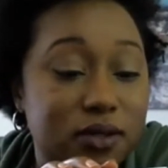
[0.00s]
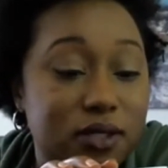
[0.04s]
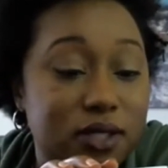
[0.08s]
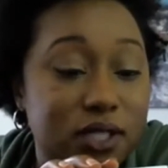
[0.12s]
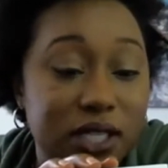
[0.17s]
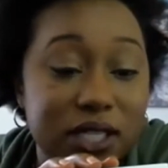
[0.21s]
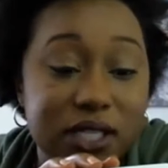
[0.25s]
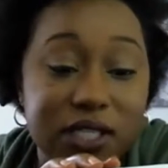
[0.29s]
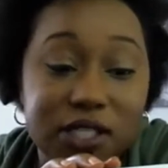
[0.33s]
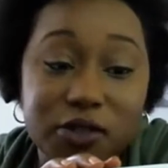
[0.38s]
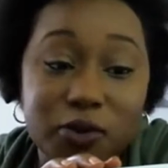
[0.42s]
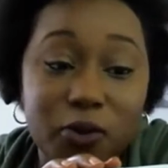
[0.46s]

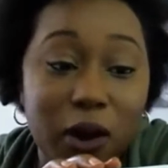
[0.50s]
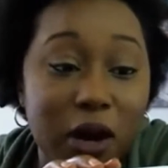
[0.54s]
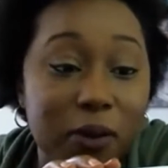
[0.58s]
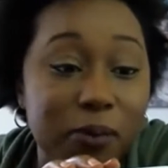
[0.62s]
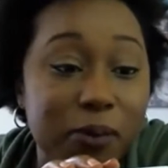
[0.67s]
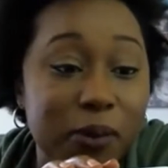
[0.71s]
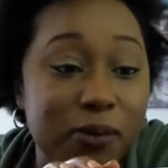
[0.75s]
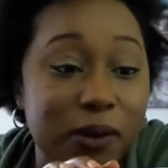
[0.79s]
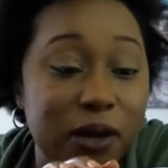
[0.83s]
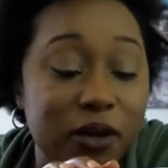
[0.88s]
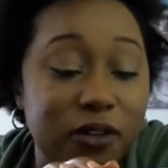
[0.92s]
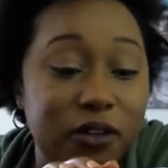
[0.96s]
Just the word
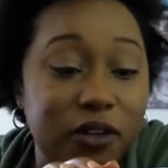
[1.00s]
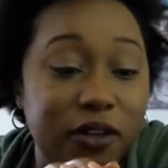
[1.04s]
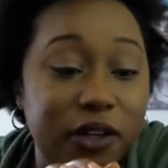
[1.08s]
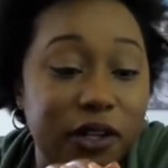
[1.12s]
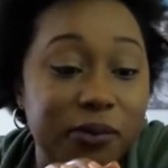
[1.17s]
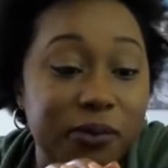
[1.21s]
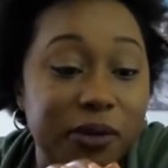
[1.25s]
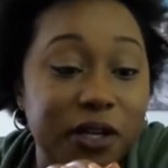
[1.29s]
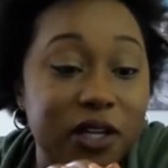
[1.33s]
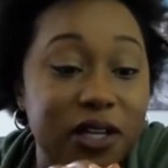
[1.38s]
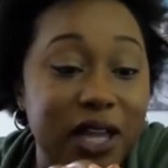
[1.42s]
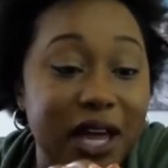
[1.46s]
promote. Don't
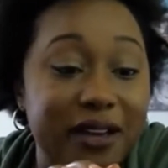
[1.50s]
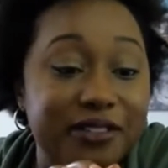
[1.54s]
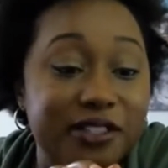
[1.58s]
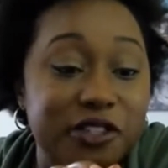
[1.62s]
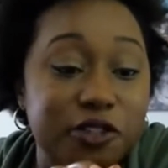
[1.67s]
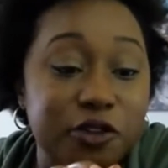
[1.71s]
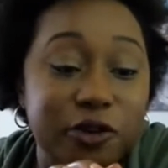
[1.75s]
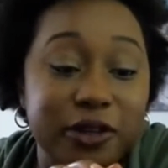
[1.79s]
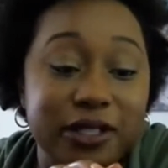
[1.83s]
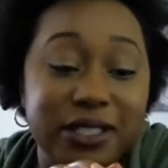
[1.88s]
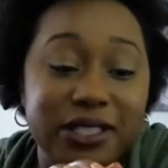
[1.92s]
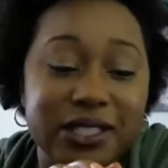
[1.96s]
give me your life
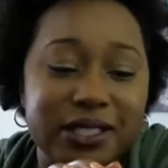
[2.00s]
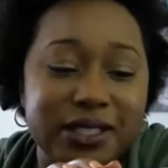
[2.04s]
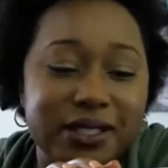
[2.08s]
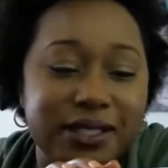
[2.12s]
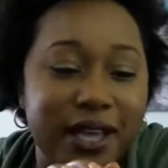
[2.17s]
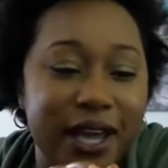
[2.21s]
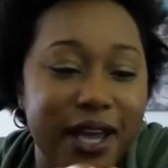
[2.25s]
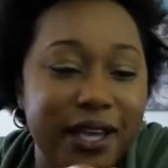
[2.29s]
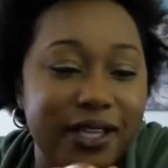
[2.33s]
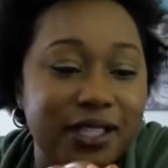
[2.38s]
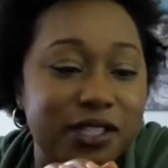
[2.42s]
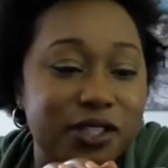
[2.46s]
story. Just
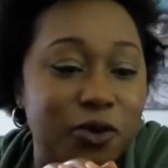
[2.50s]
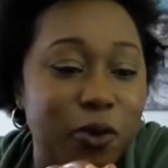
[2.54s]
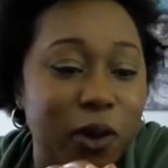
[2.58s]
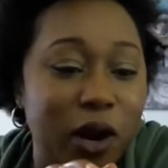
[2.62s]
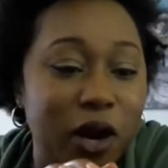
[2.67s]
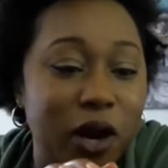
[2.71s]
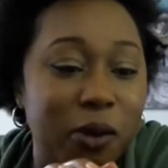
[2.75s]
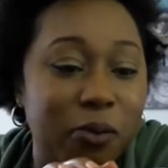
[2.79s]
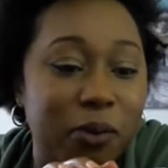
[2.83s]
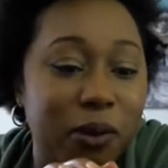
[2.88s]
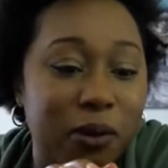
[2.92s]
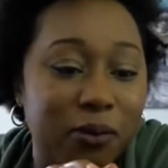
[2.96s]
text the
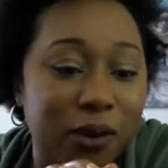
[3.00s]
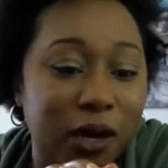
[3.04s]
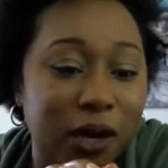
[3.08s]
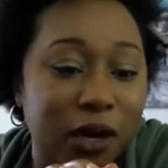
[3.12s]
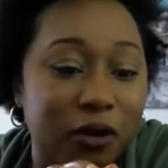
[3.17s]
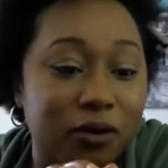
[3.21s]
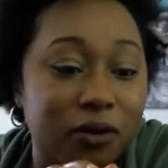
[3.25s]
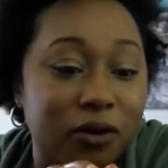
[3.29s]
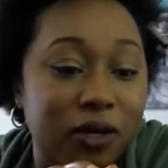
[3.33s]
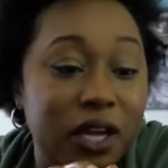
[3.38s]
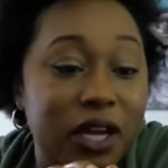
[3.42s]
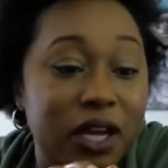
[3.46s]
word
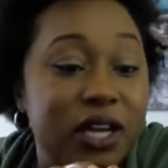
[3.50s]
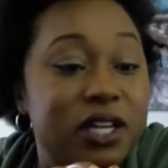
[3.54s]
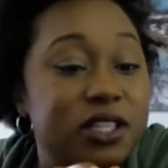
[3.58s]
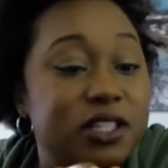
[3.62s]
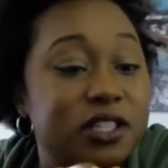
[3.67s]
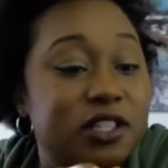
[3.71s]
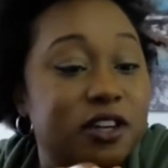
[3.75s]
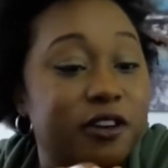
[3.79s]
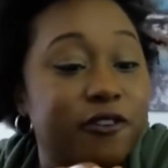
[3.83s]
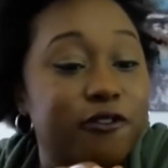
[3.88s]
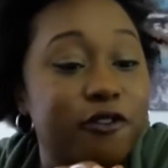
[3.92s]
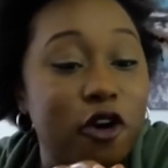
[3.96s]
promote
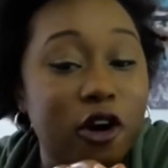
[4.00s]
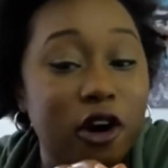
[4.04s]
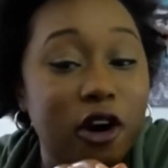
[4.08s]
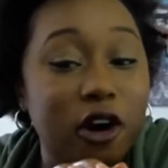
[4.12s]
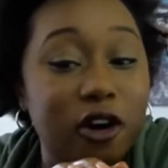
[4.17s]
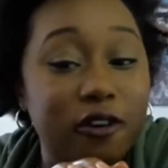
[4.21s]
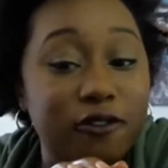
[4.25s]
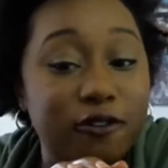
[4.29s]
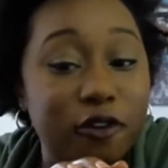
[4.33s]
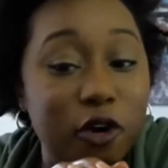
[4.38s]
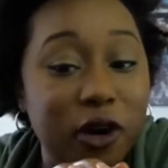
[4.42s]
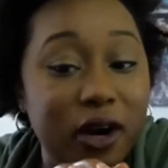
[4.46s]
to
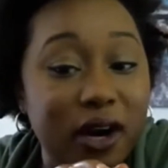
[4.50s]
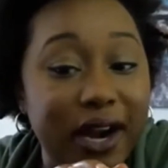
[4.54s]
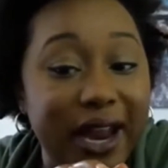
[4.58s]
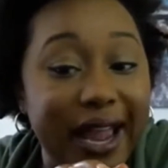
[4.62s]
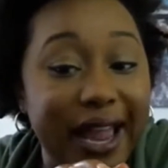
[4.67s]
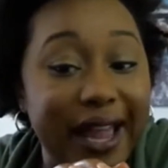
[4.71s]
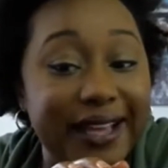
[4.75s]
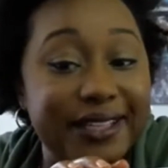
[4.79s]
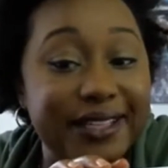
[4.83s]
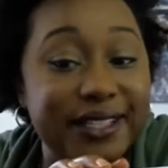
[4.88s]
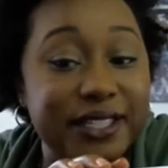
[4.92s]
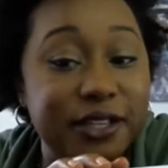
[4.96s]

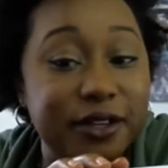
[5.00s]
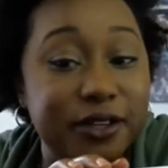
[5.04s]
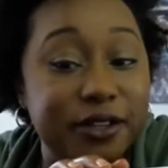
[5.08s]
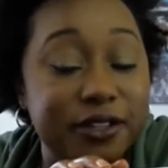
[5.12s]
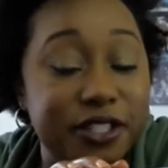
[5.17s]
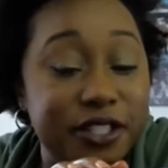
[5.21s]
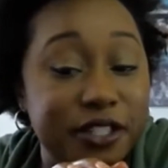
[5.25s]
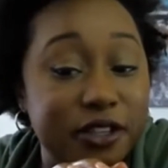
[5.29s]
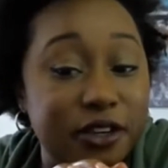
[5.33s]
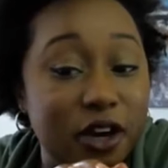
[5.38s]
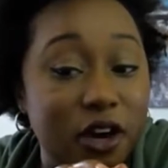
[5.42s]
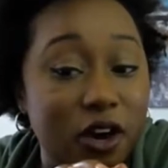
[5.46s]

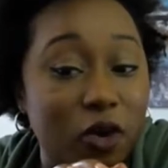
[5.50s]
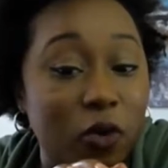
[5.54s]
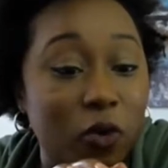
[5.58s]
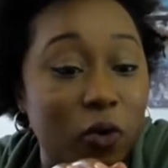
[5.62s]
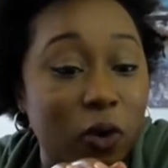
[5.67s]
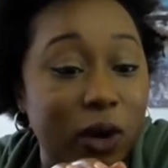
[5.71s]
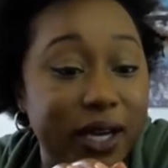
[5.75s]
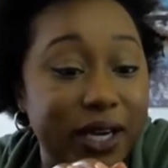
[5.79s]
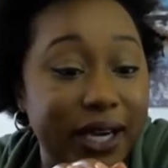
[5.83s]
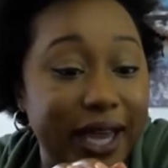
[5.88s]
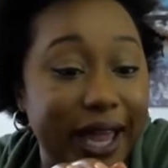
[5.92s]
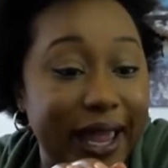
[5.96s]

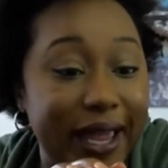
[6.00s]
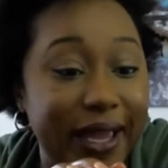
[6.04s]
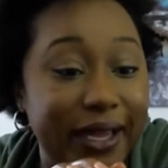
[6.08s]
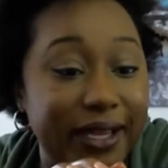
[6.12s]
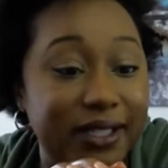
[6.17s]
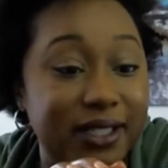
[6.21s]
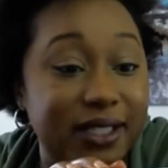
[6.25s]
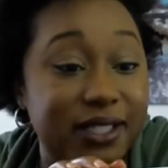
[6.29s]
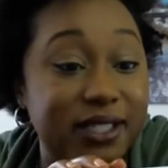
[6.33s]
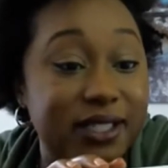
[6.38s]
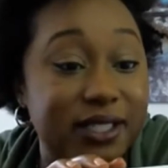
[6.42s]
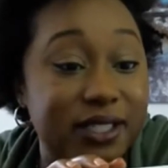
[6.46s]

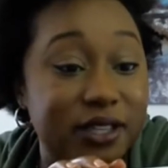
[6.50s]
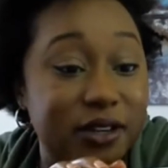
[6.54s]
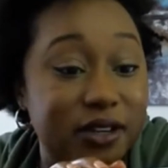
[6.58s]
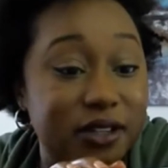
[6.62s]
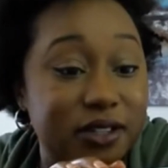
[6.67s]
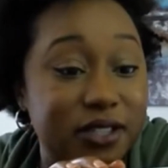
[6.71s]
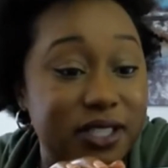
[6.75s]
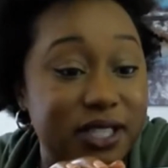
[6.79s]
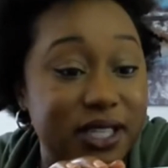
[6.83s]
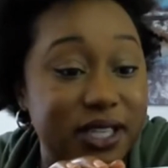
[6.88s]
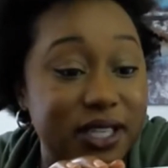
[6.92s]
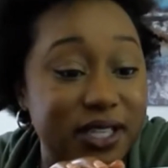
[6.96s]

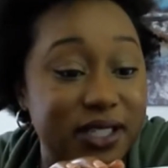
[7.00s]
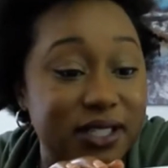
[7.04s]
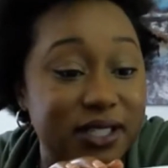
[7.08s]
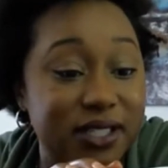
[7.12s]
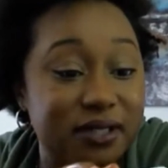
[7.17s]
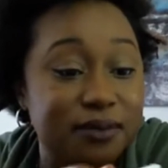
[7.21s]
404-800-1806.